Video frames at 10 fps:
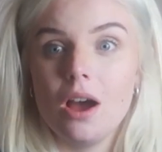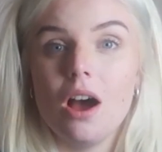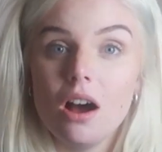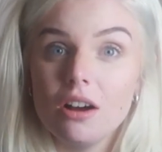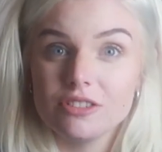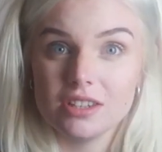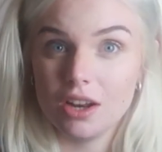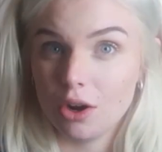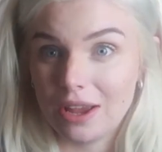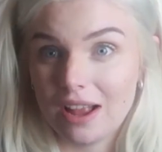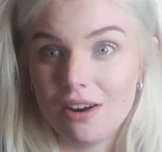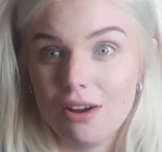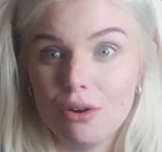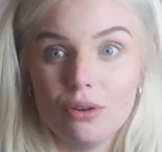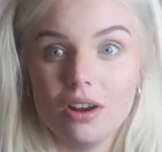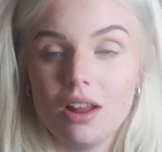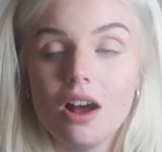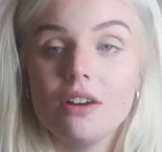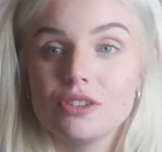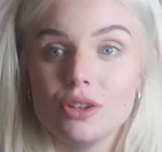after
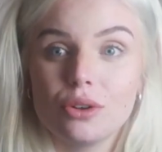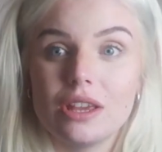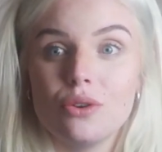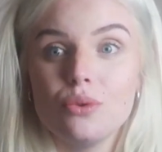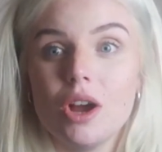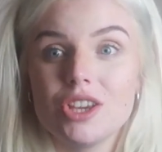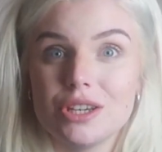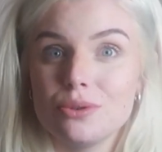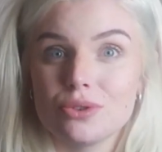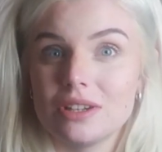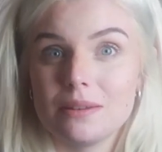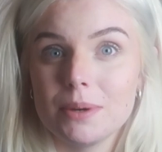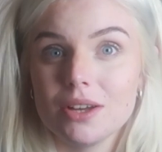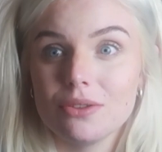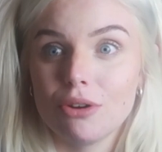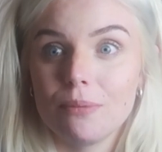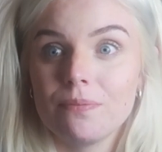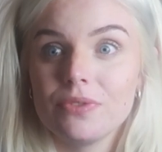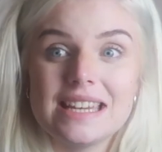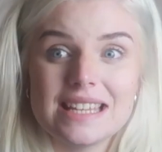locking all her children in the
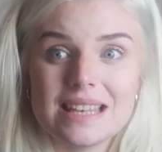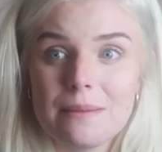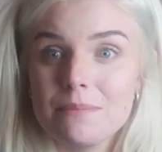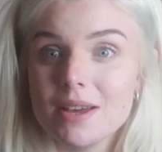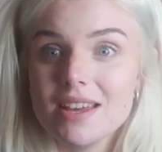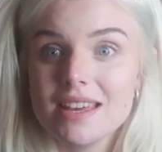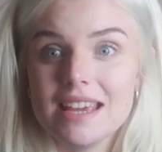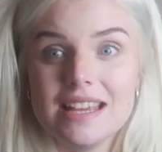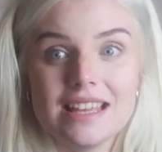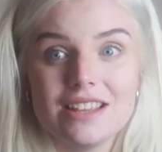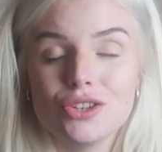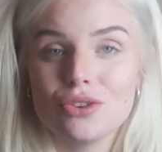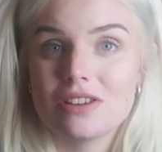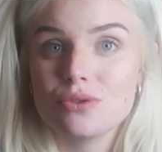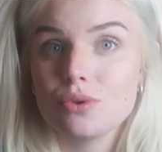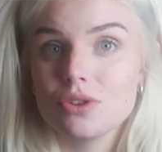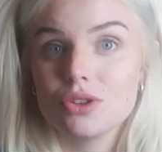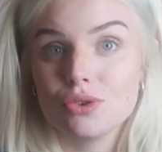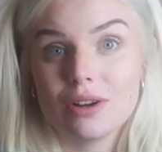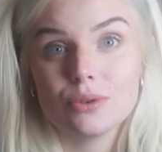bathroom. In December, he then
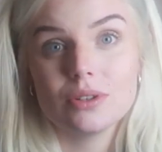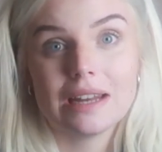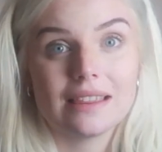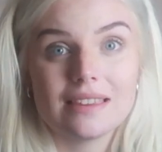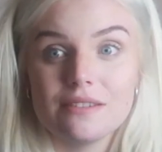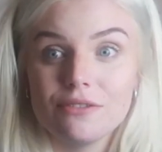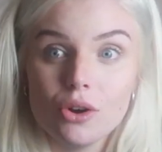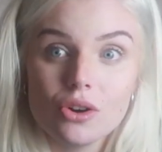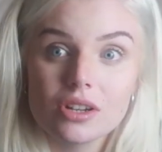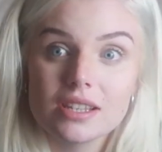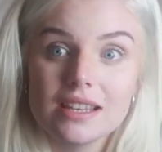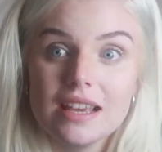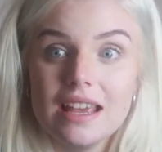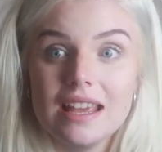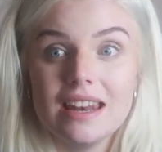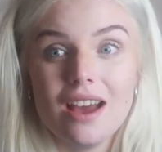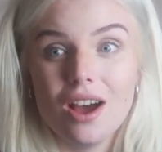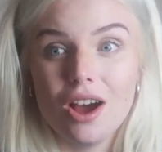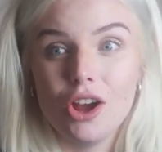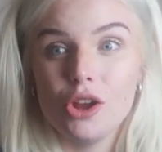strangled Nancy Fox in her
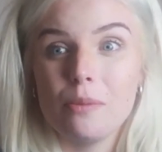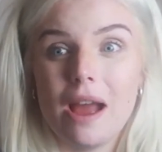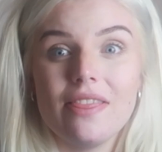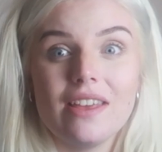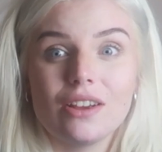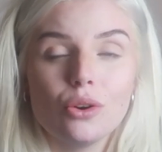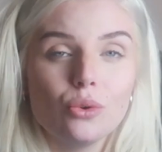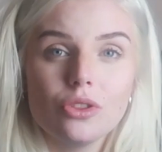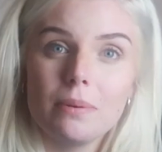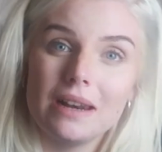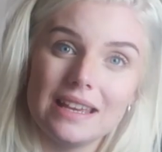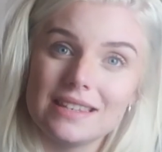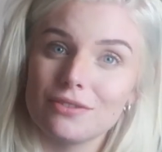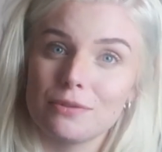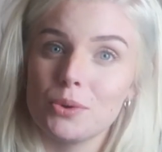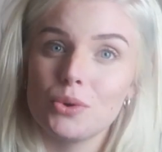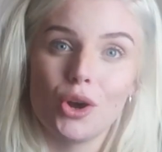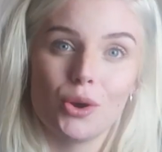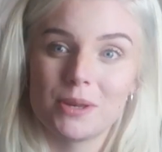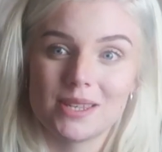home and then called the police to report a
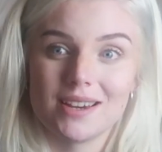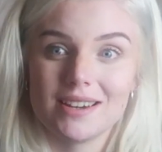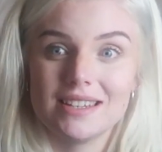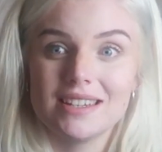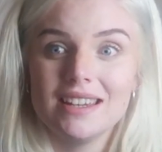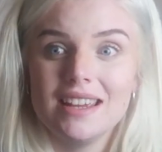homicide.